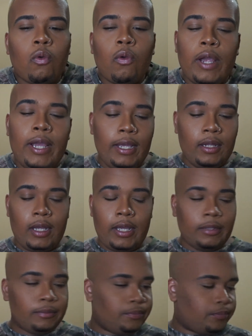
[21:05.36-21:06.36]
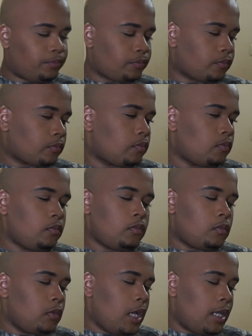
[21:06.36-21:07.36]
great. Like
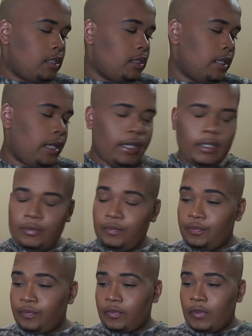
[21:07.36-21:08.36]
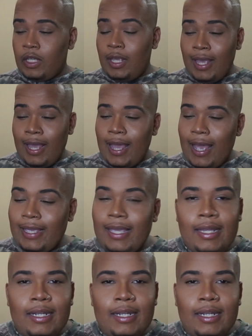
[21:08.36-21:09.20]
I can't